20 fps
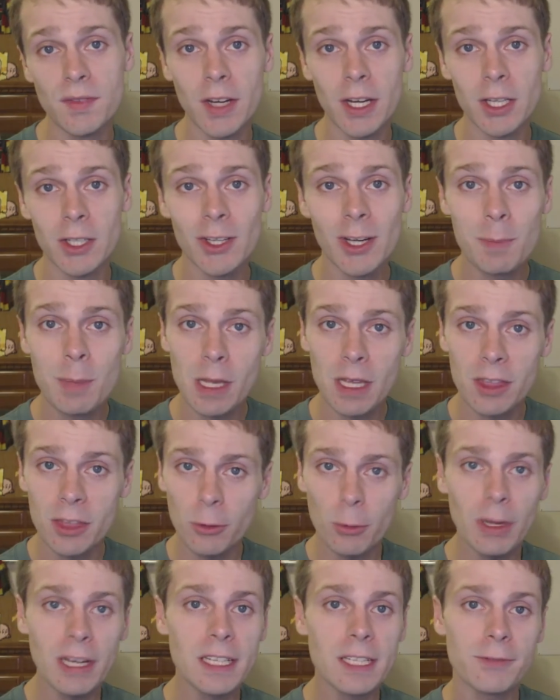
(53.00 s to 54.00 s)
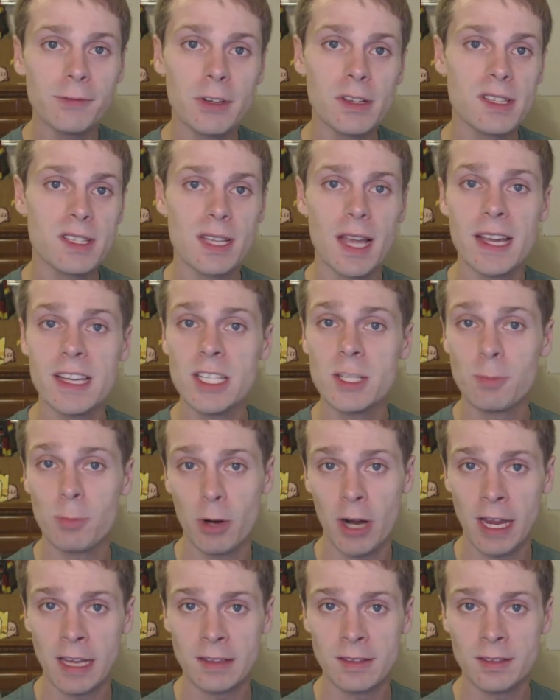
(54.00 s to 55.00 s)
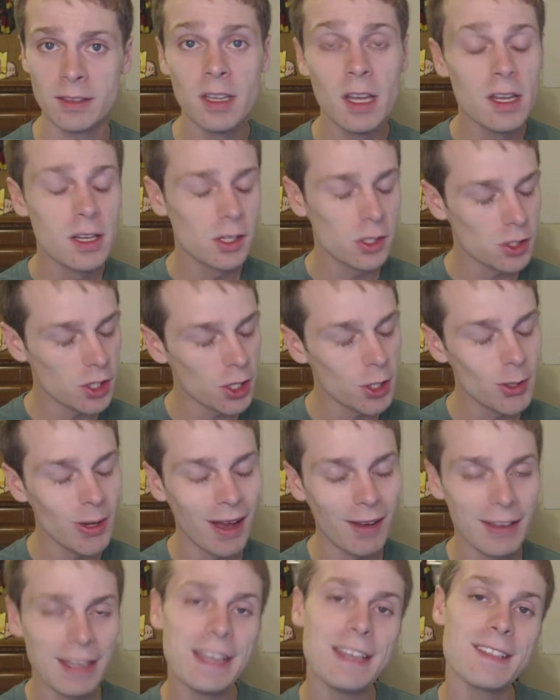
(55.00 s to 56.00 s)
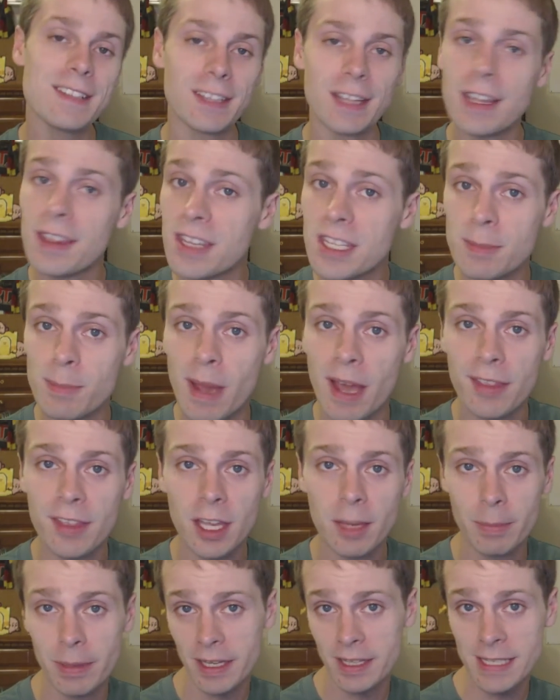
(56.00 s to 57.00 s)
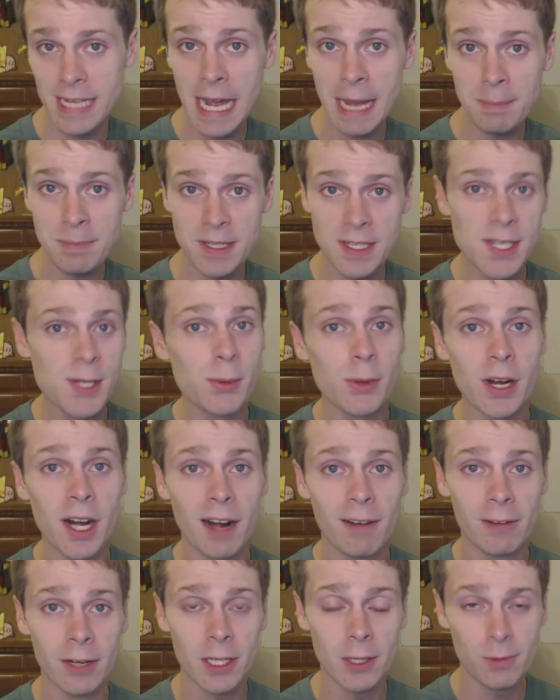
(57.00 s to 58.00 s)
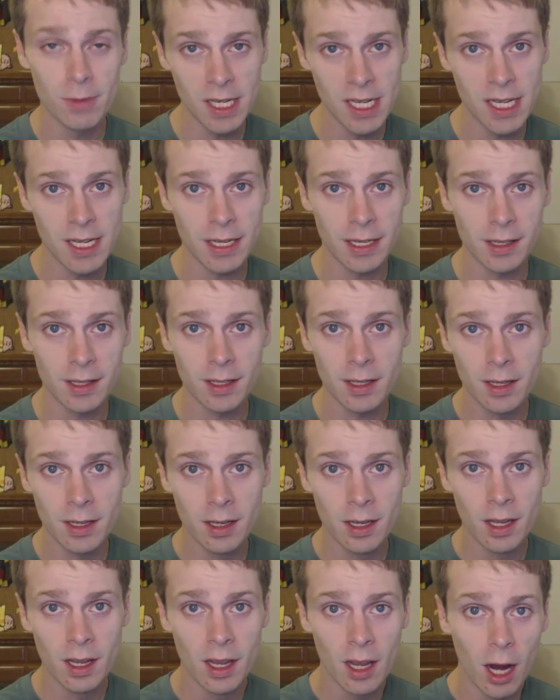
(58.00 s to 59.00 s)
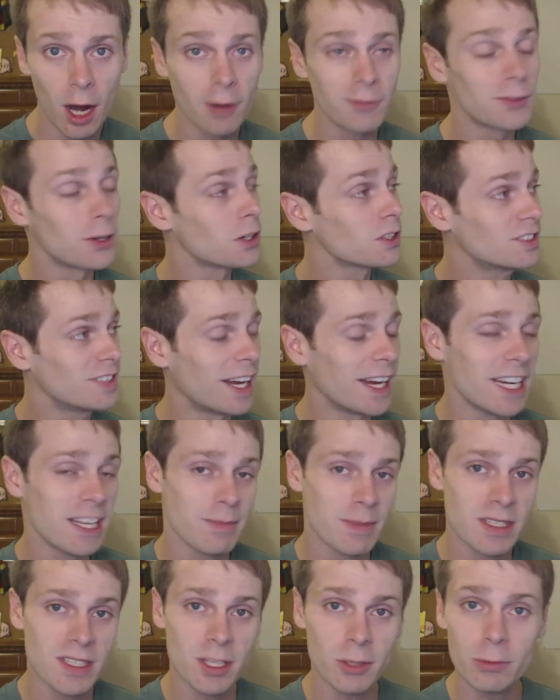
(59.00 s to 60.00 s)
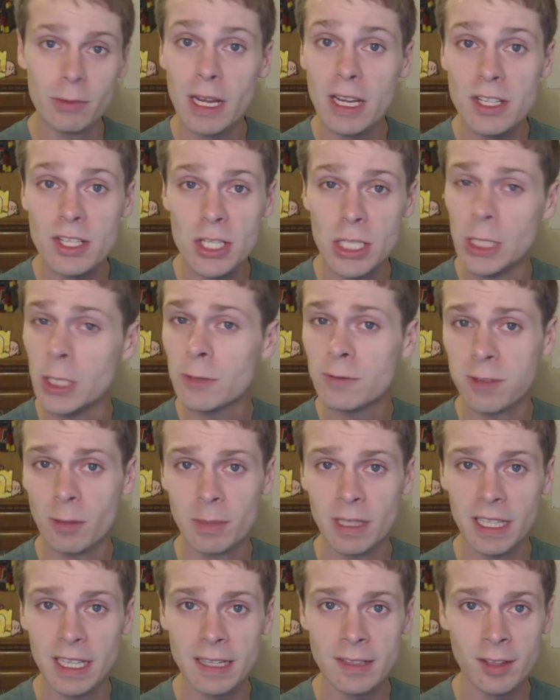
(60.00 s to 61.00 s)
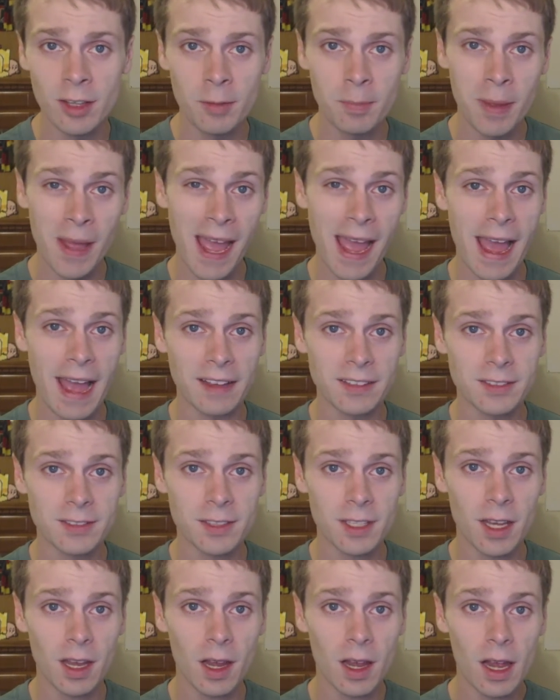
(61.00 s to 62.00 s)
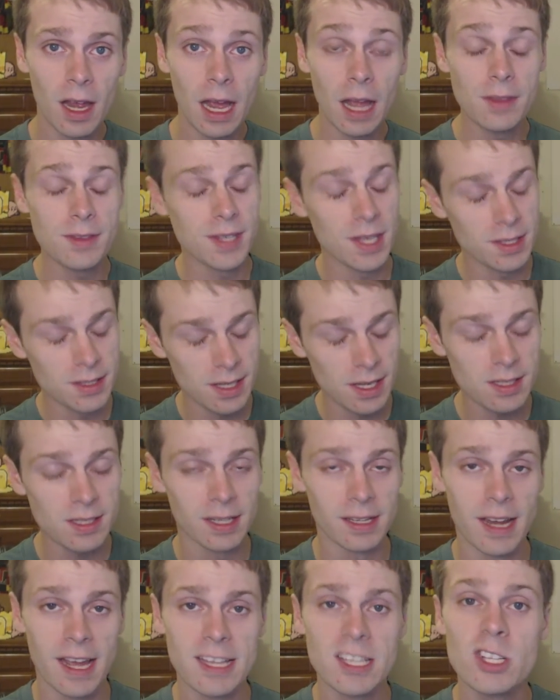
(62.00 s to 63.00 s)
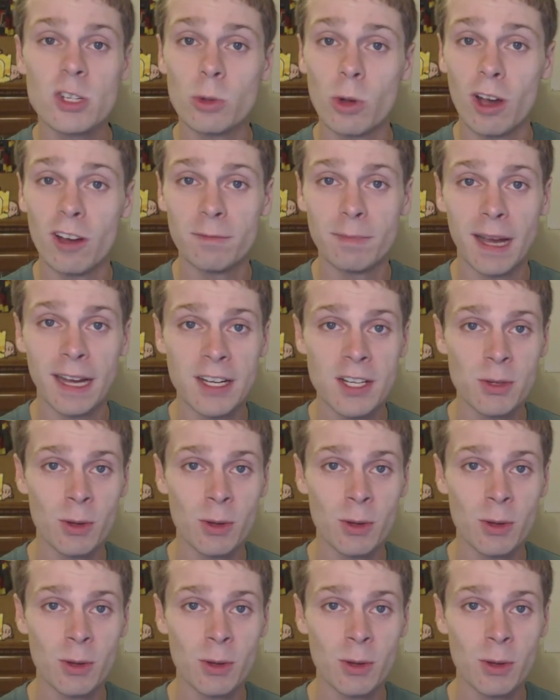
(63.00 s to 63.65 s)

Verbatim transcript: video, I picked three different size sprites to show you how easily this method can be adapted to whatever you need. Our first item is the red shield from A Link to the Past, and since it's a nice 12 by